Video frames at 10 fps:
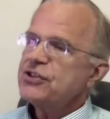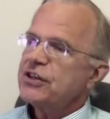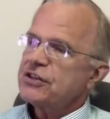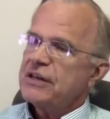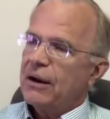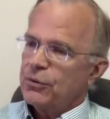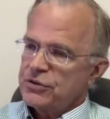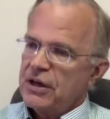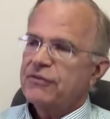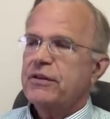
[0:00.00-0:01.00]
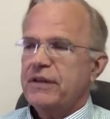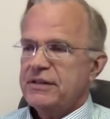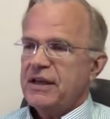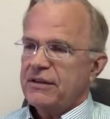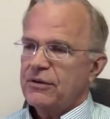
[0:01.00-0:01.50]
6 hours after they
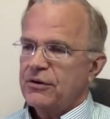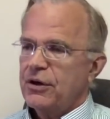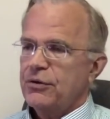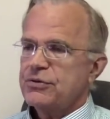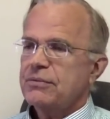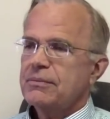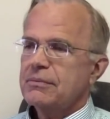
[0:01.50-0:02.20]
take their dose.